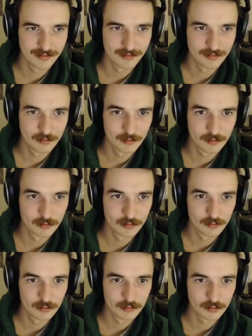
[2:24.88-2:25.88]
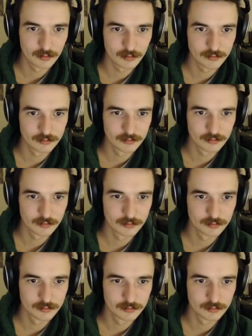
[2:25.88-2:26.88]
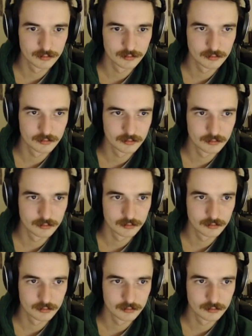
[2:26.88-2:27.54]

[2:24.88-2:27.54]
(no one is talking)